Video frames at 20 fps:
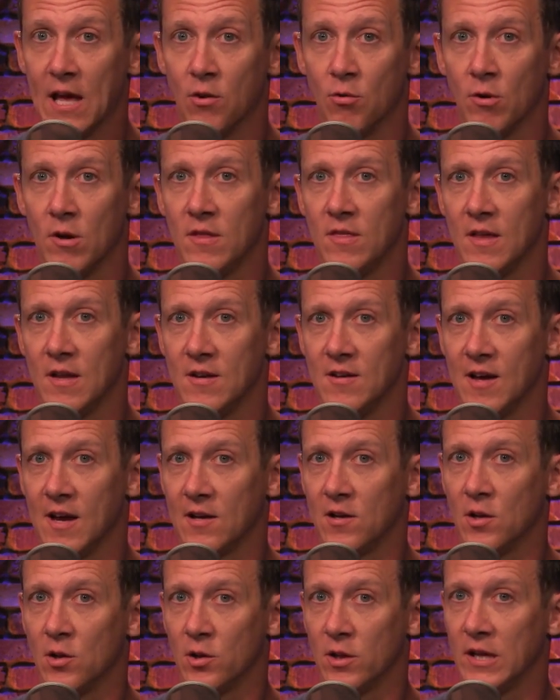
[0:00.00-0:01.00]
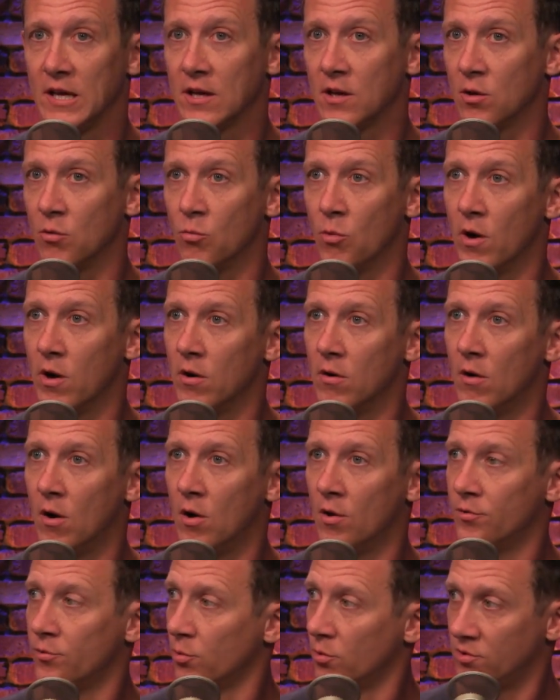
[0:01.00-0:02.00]
Android, then technically it could run
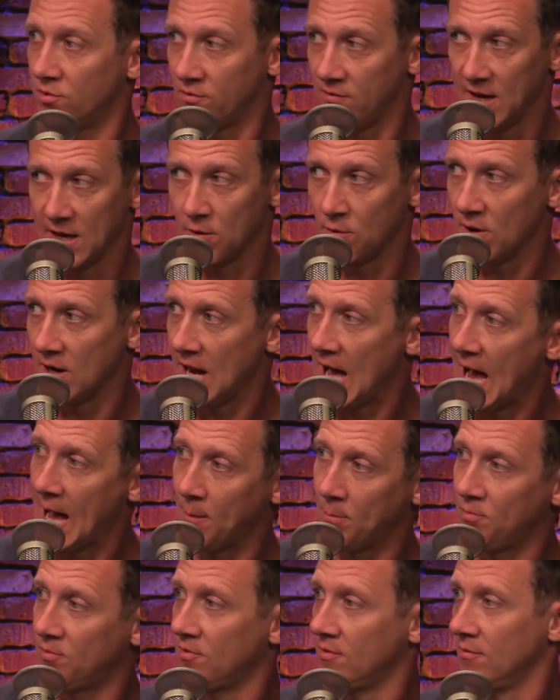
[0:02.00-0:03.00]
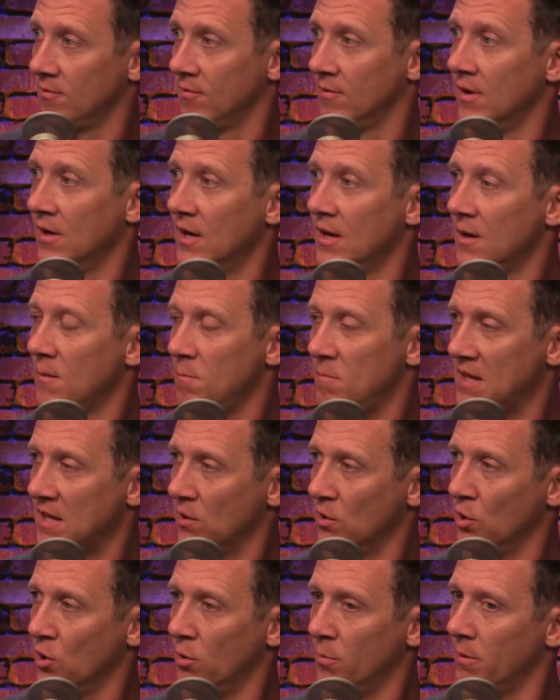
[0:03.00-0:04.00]
all sorts of Android apps and be
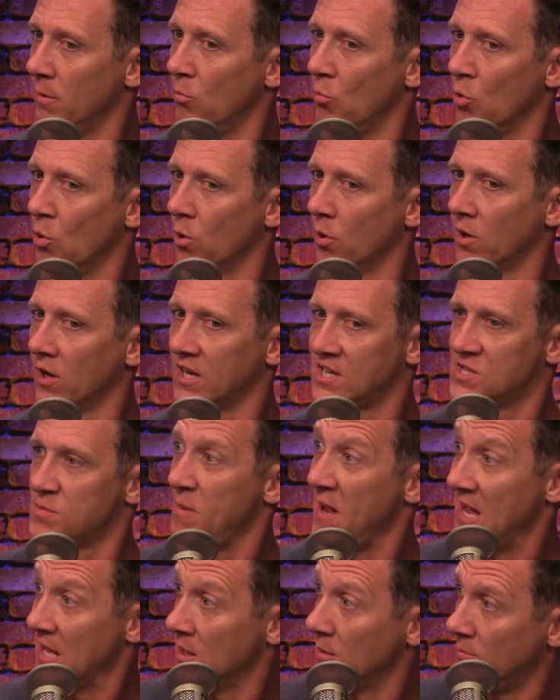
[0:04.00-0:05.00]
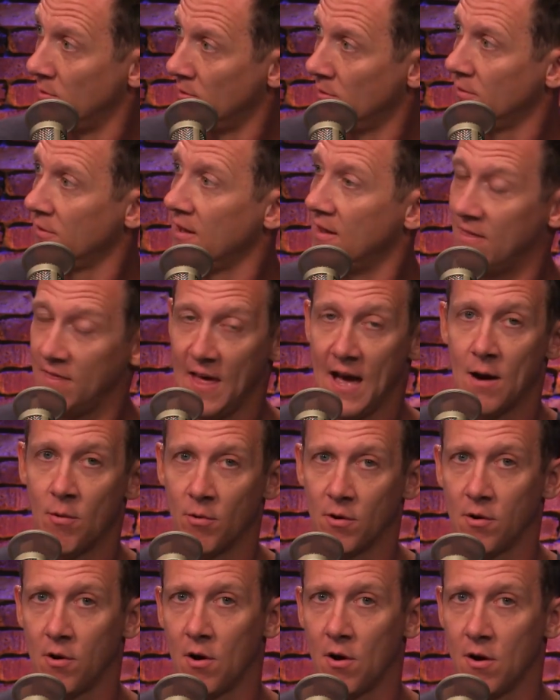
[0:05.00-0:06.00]
a little bit more expandable in that
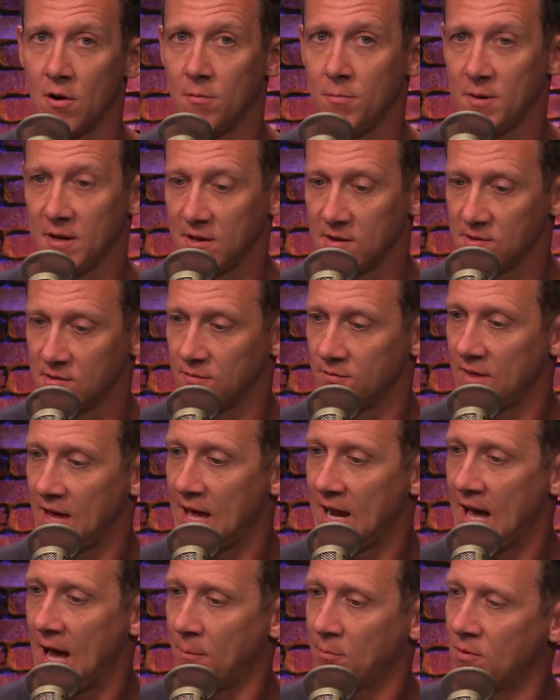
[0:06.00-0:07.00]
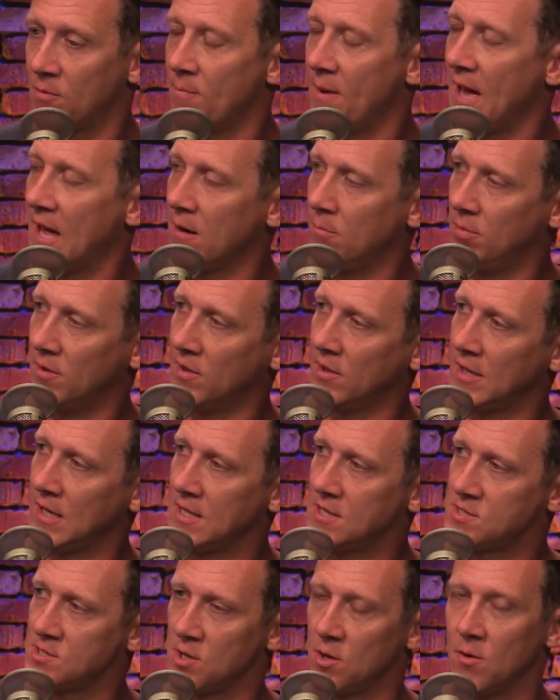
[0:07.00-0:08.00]
regard because of that app
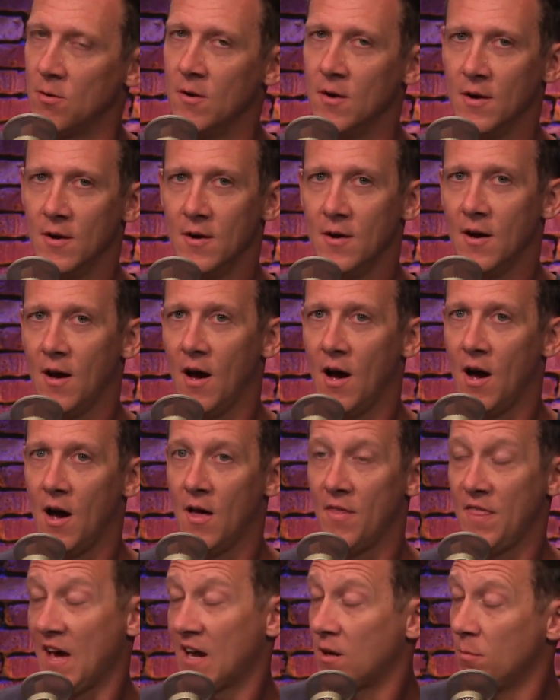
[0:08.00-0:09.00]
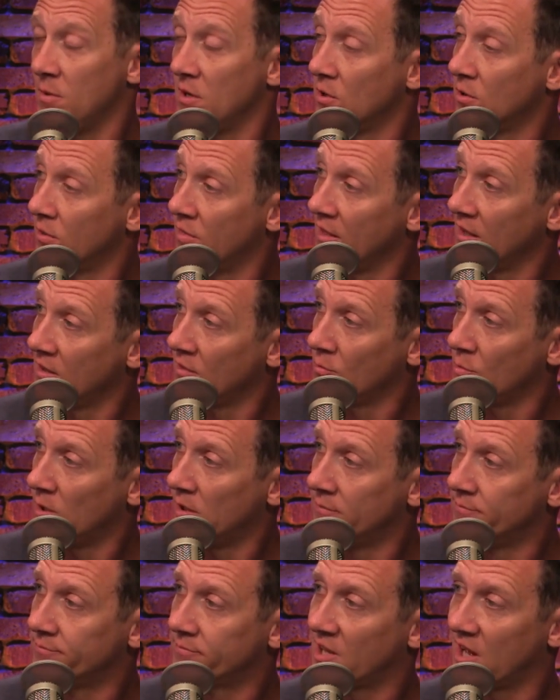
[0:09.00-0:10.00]
compatibility. So uh, that could be a good thing as
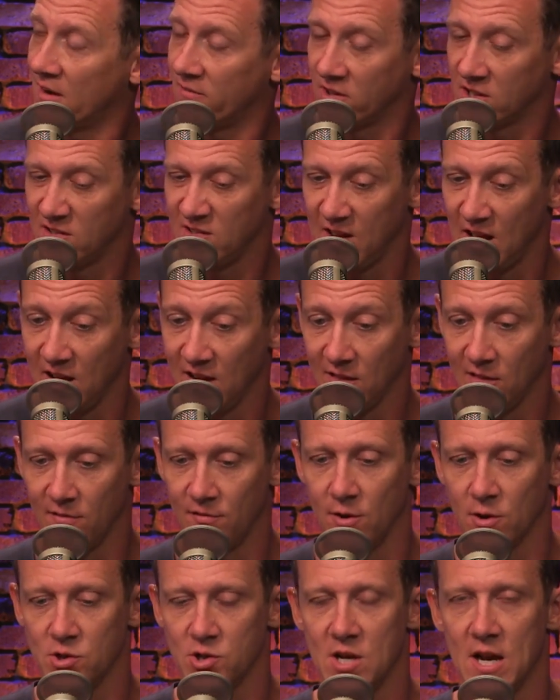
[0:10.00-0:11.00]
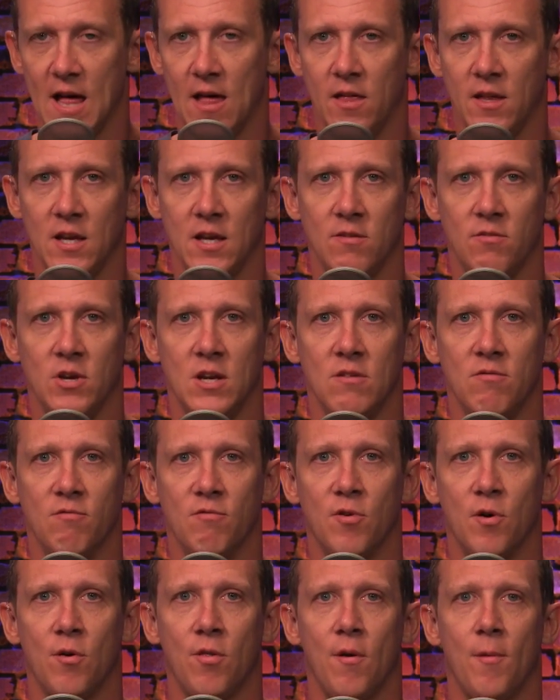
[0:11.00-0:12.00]
well, kind of extending the functionality of it even
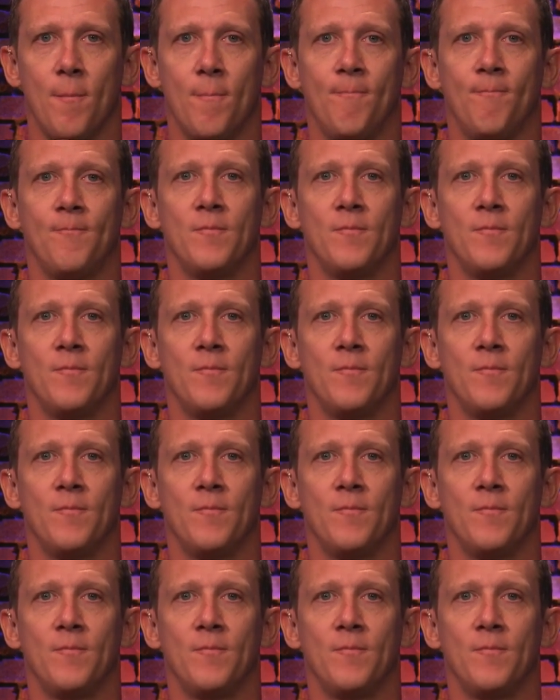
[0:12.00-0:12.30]
further.